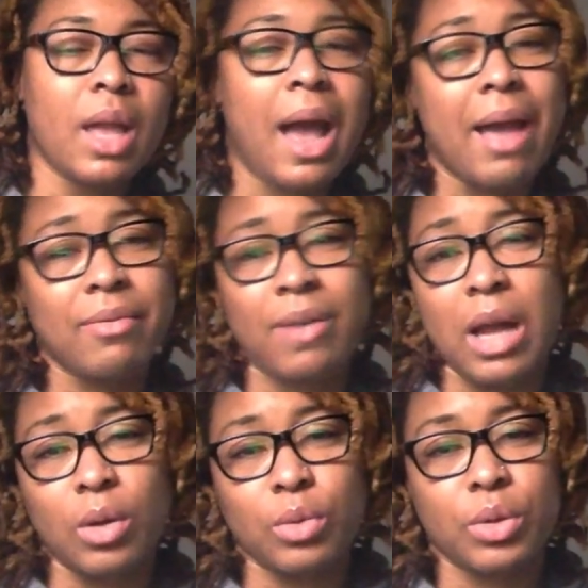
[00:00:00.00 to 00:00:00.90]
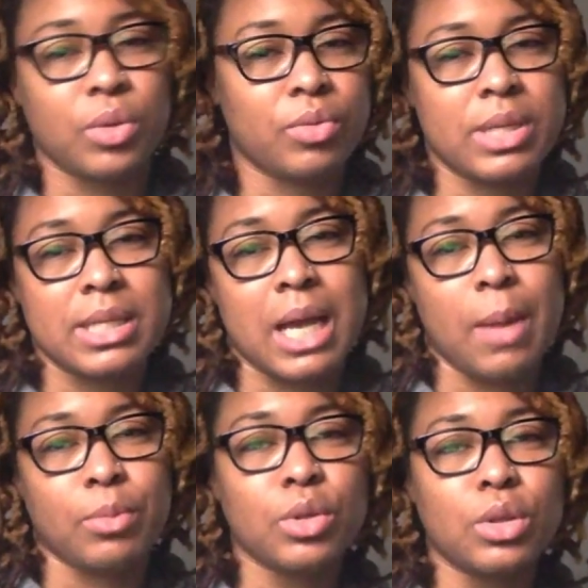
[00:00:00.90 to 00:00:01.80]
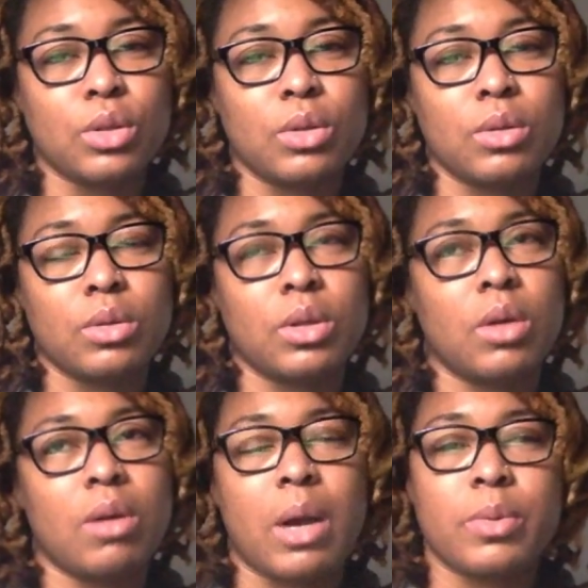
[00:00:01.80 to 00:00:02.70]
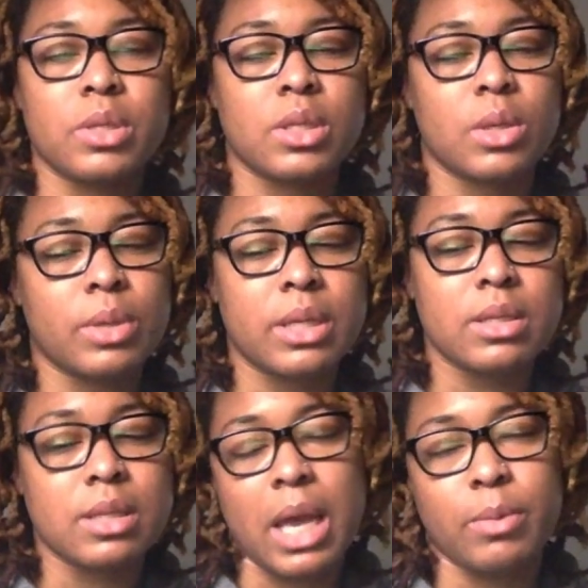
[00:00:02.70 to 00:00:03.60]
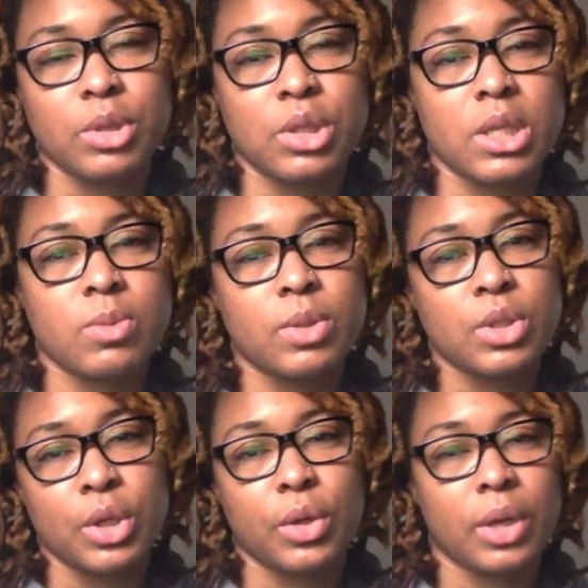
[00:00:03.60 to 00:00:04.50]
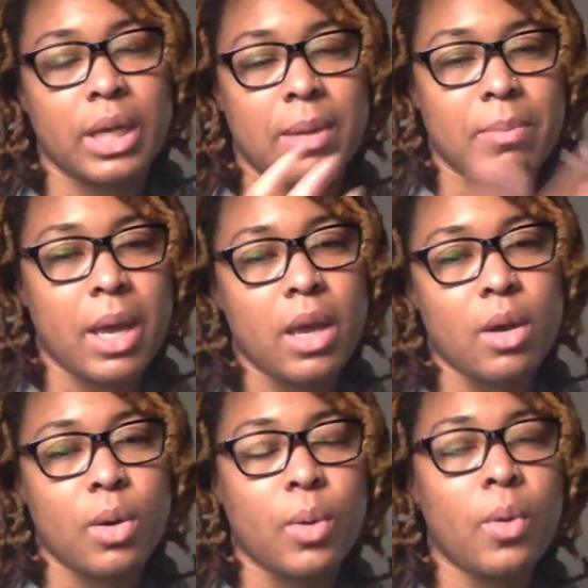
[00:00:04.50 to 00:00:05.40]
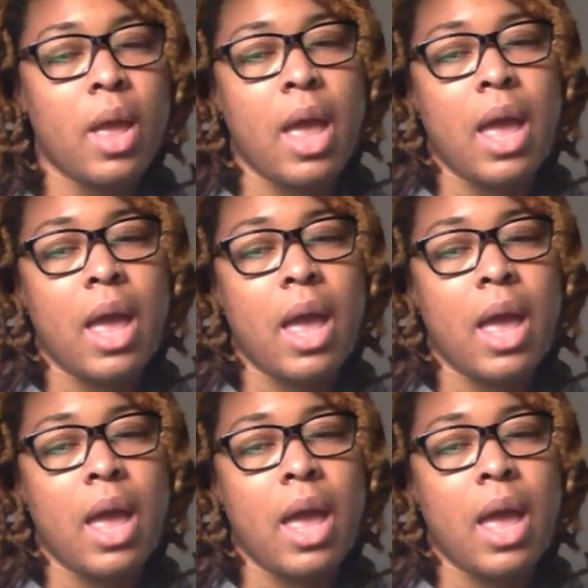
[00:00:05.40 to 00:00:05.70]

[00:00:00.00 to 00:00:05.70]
I followed the 3-time rule. You know, I would still eat sandwiches with turkey and mayo.